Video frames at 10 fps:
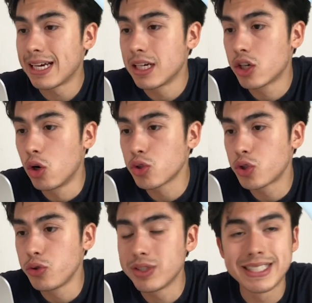go
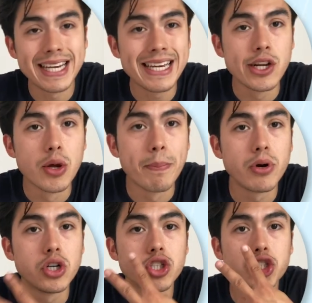to day
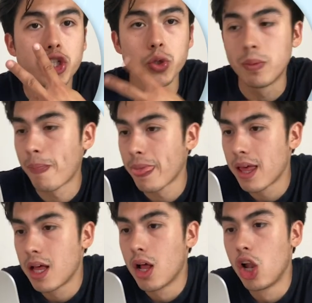number 2.
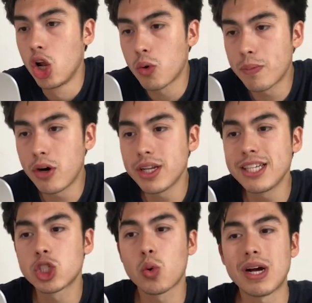Lower body,
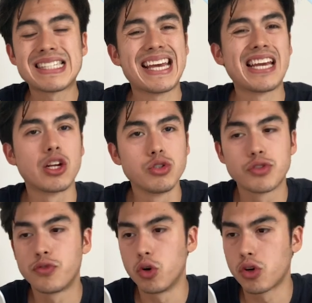squats and glutes
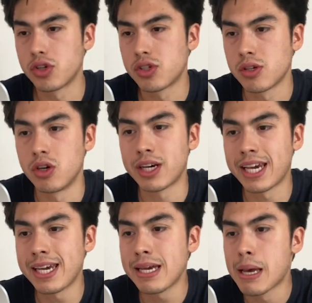focus,
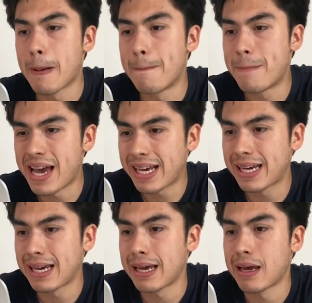okay? Back
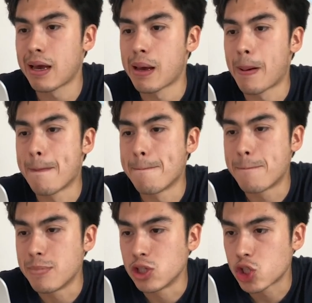
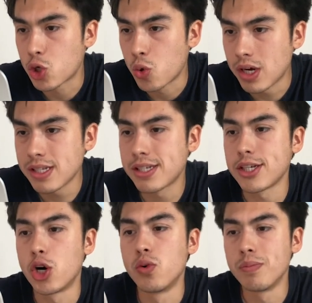squats,
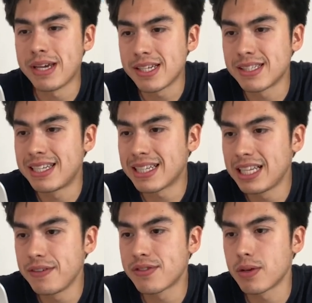Romanian
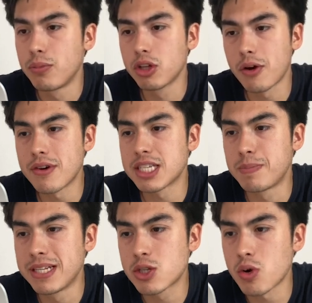deadlifts, Bulgarian
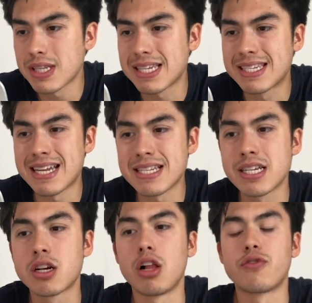split squat, standing
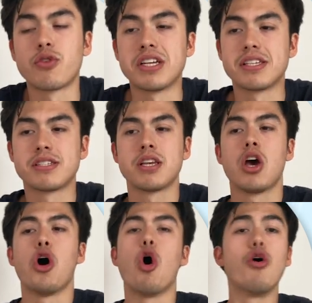calf raises.
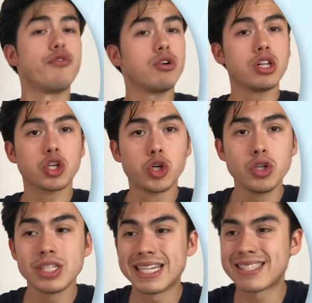Overall
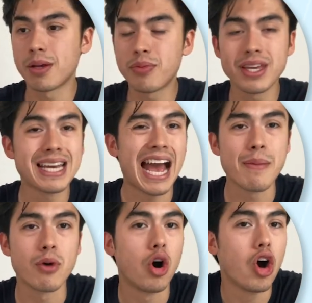good, that's something
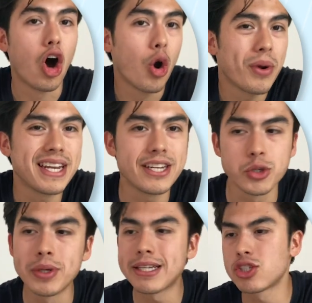I'm already
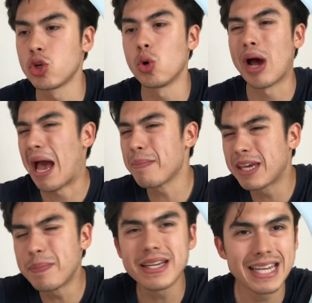doing, so I'm
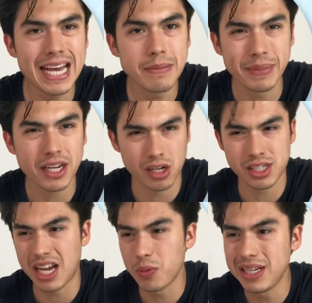keeping that because
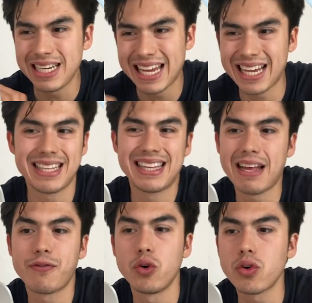I really like
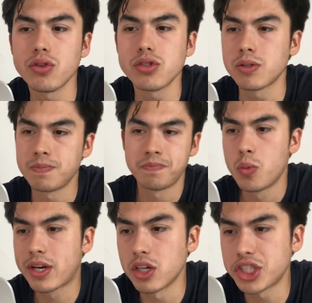that focus. We
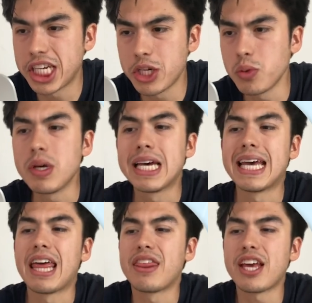continue,
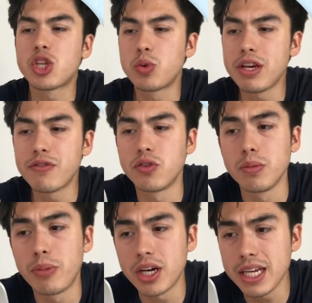day 3, full
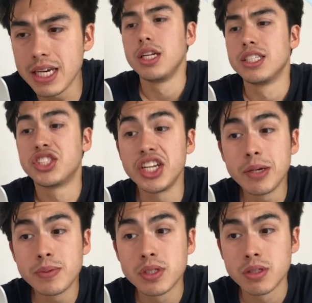body,
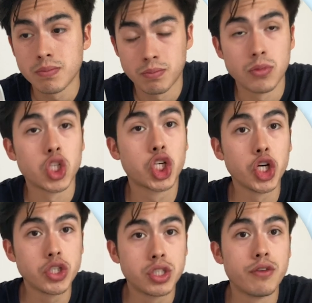chin-ups,
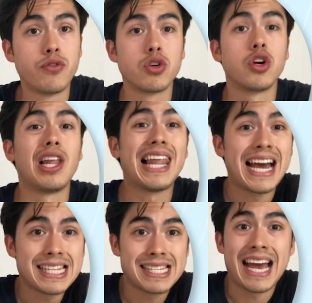good for your
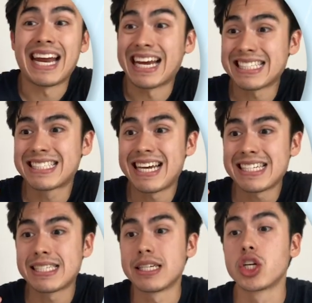lats, I asked
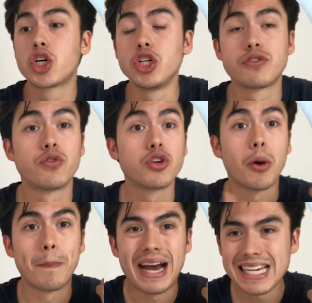that. Good for your
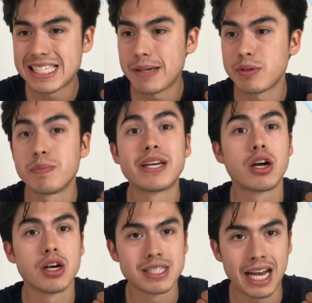biceps
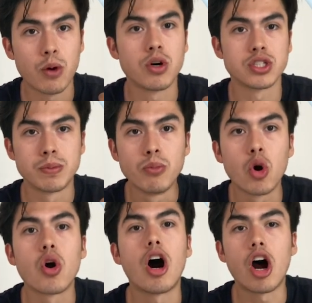because I want
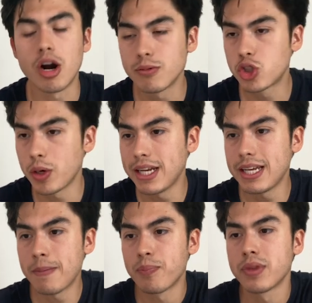more arm training.